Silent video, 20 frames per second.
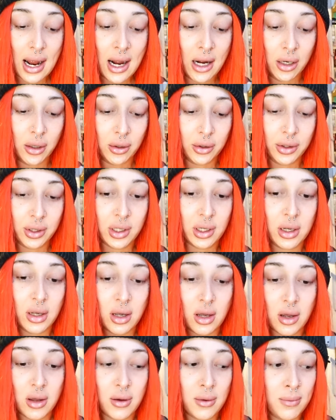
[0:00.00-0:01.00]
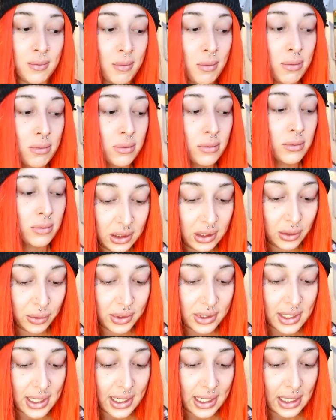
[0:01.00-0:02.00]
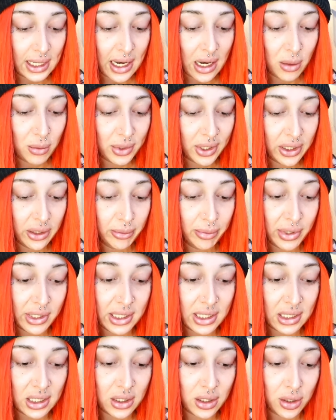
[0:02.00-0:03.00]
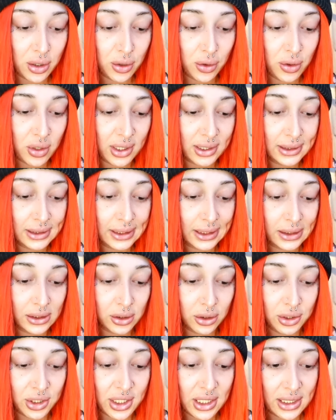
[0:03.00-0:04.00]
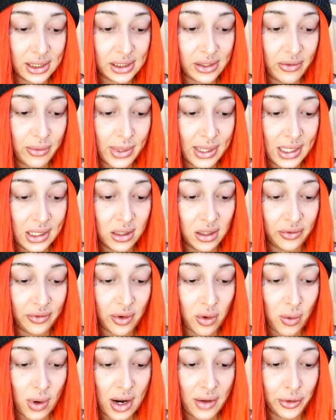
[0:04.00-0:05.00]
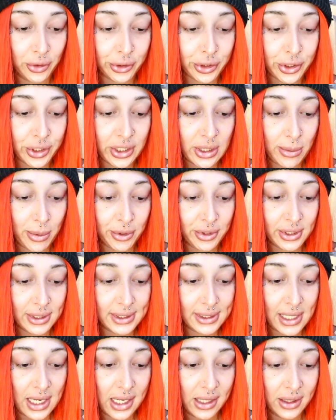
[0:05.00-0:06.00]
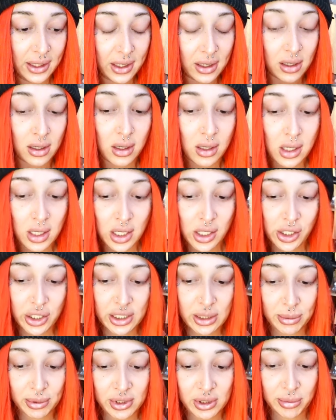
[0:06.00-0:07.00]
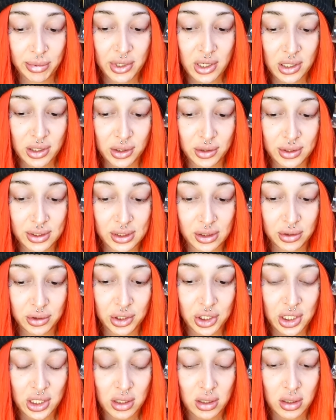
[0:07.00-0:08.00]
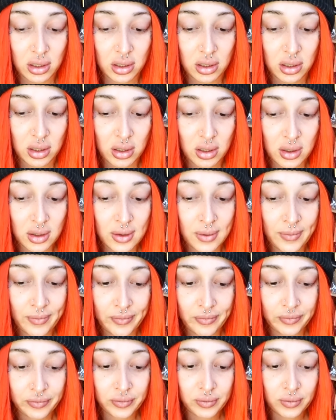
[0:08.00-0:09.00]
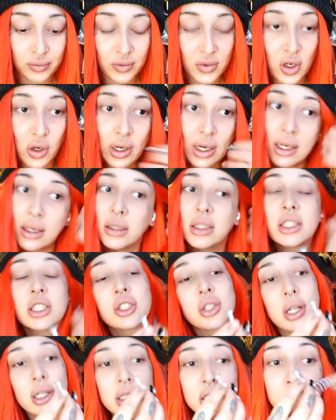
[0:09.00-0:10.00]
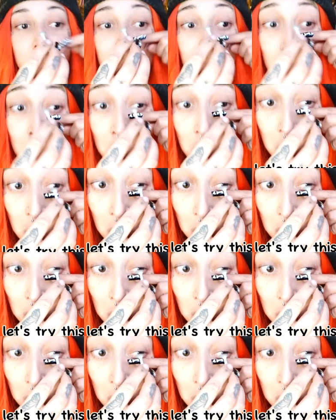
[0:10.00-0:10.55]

out the one that it came with and putting in a new contact solution because they've been in there for a while and those aren't supposed to stay in there. You're supposed to put on a new solution. Okay, let's try this one on.